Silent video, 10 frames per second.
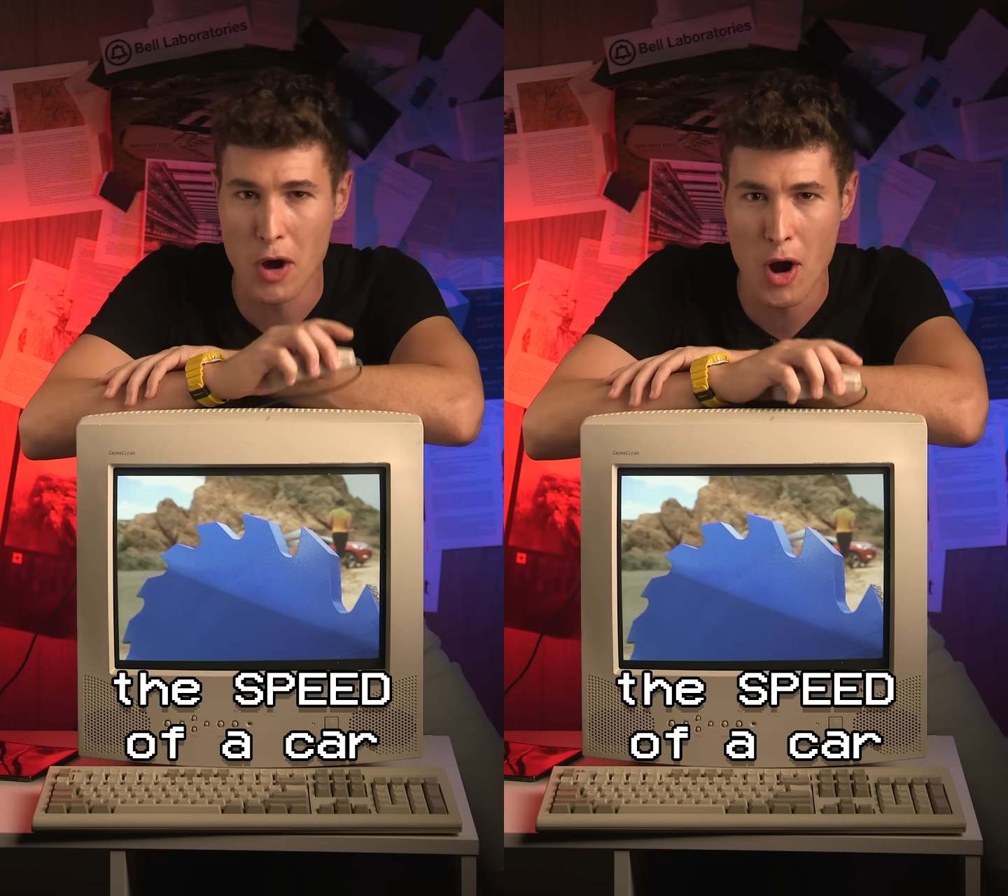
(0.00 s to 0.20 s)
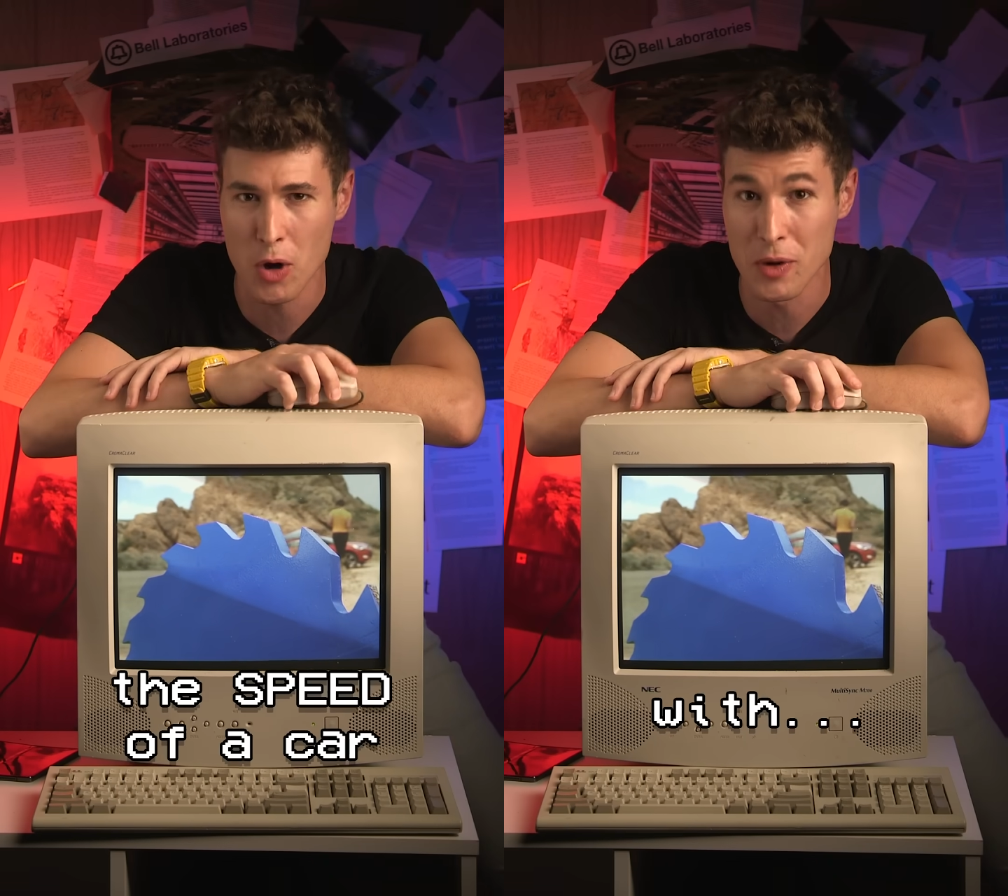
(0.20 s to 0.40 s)

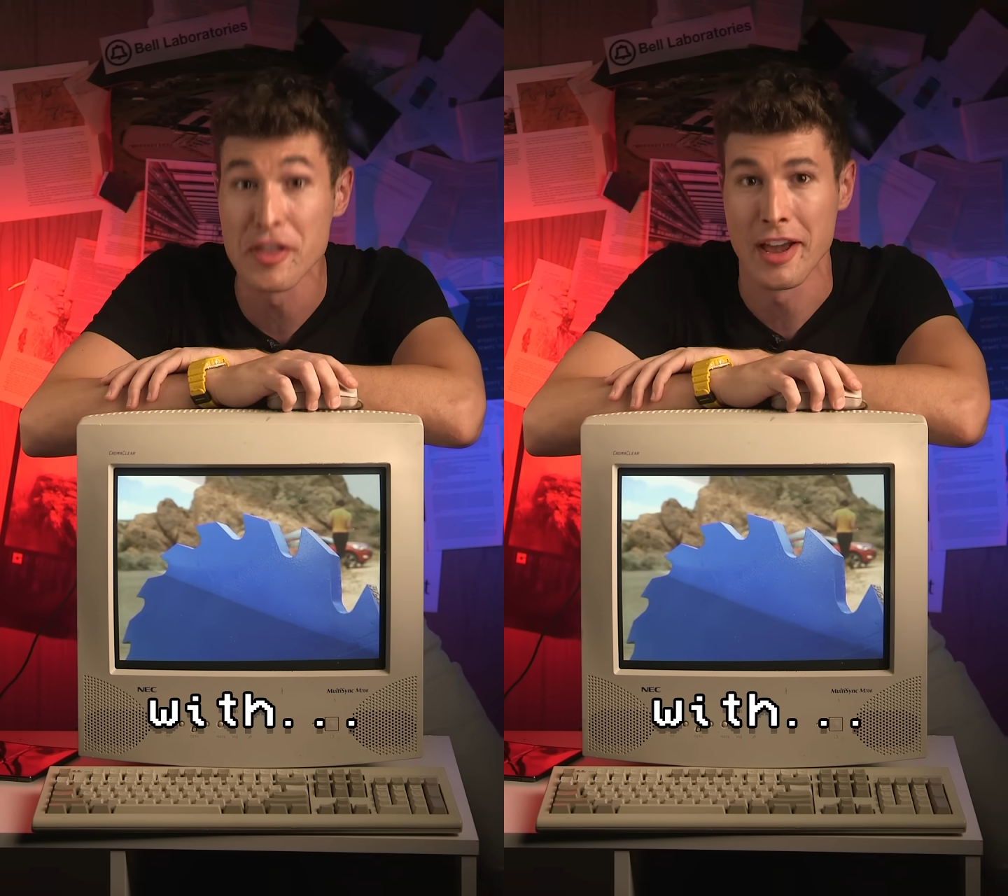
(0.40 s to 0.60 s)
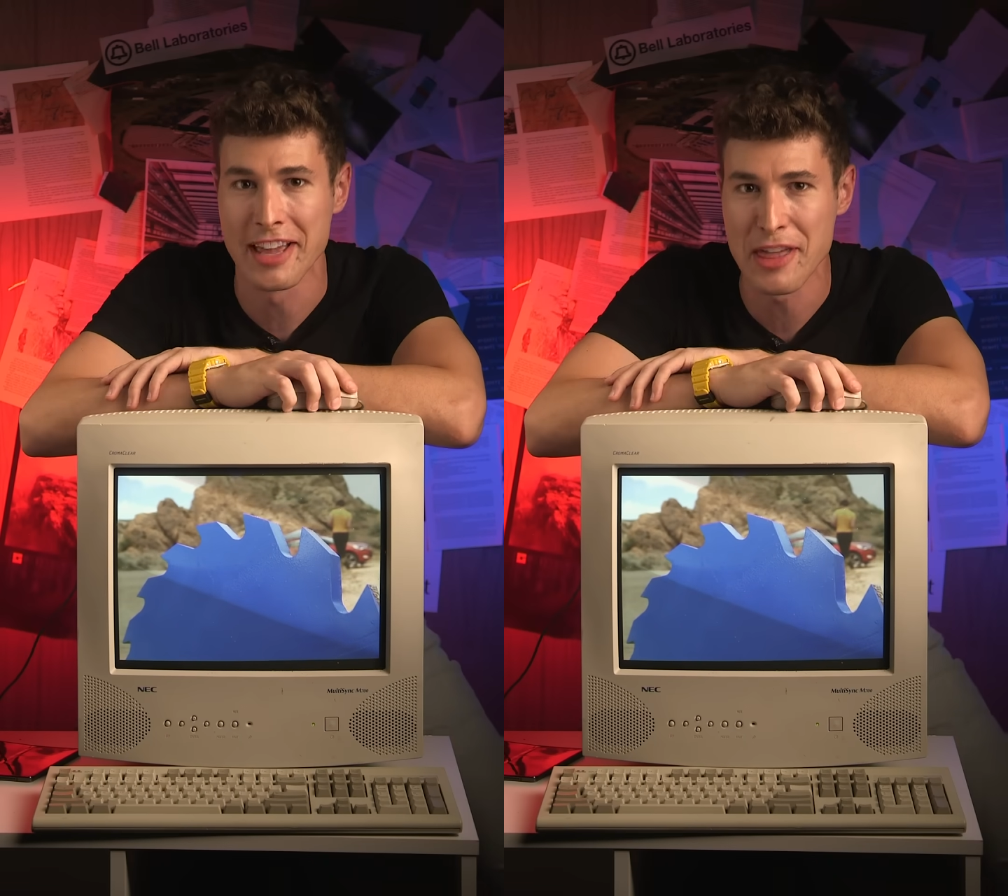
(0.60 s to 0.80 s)
car
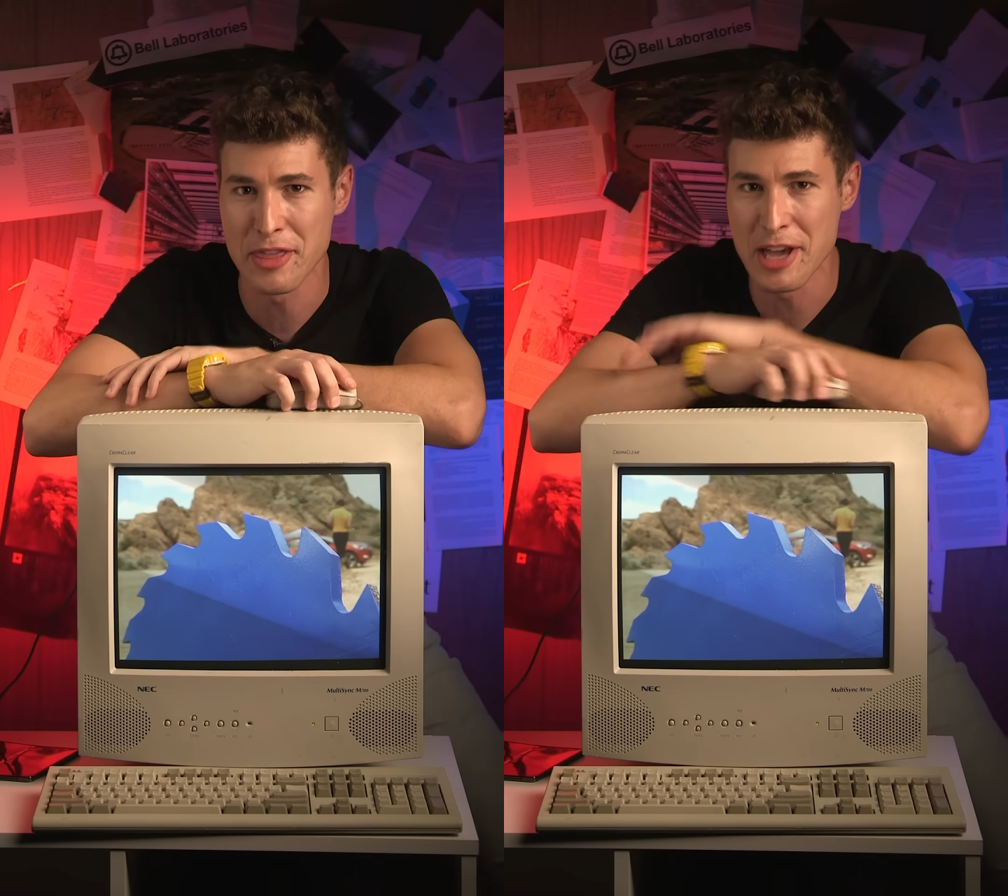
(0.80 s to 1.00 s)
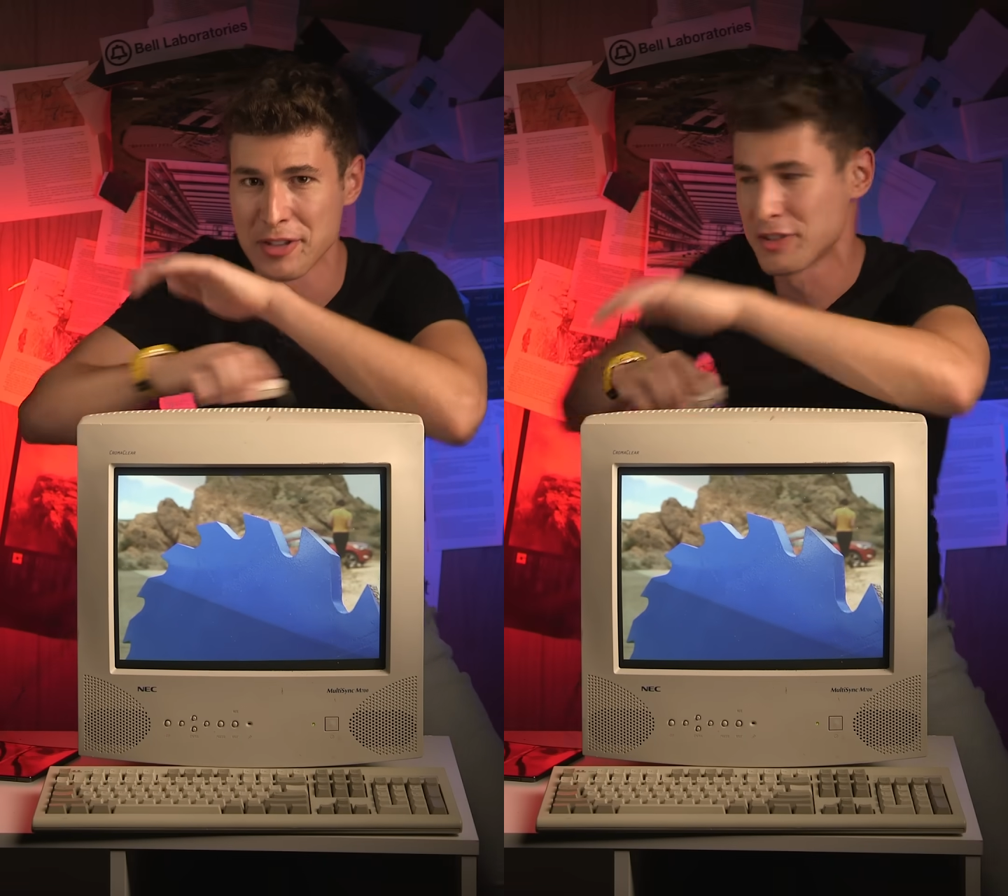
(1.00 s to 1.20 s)
with,
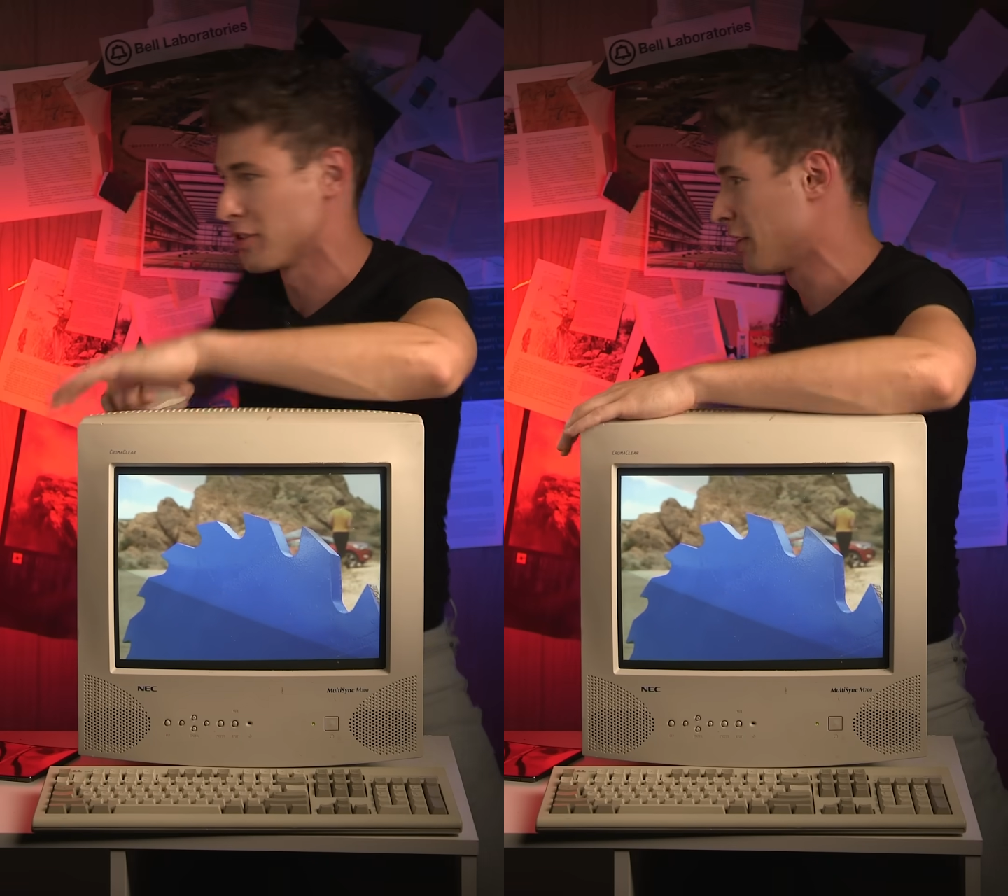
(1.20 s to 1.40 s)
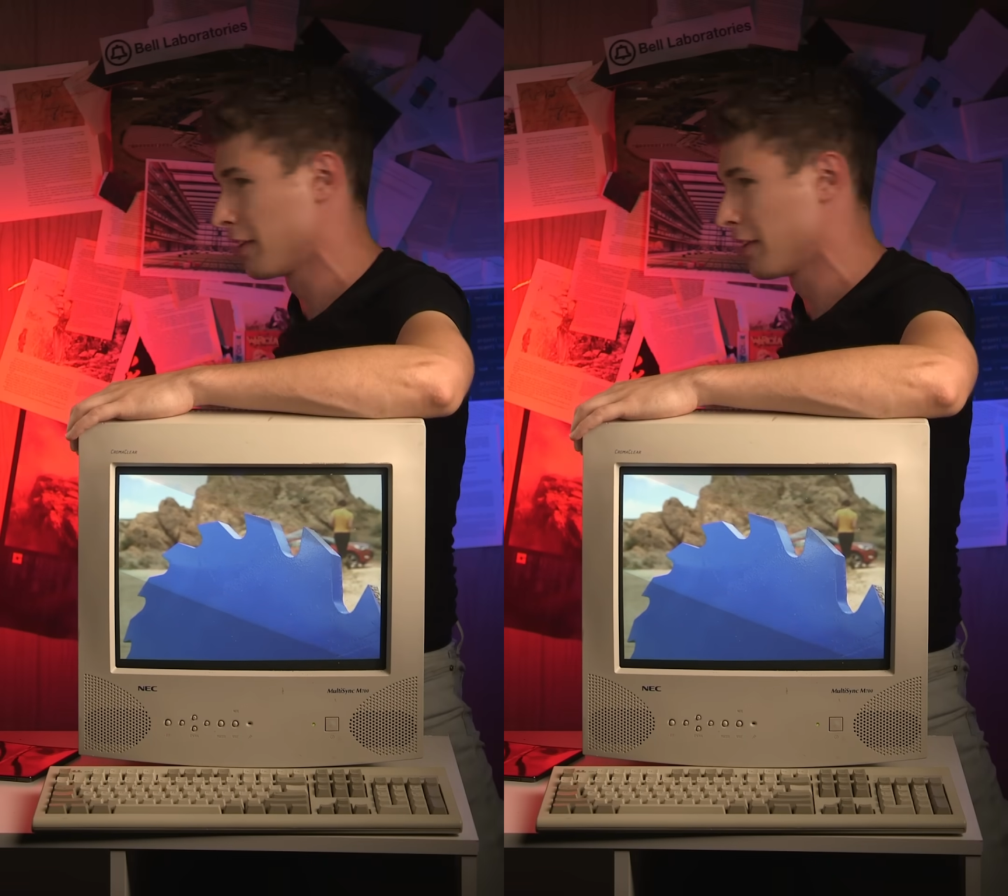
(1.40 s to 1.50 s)
get this,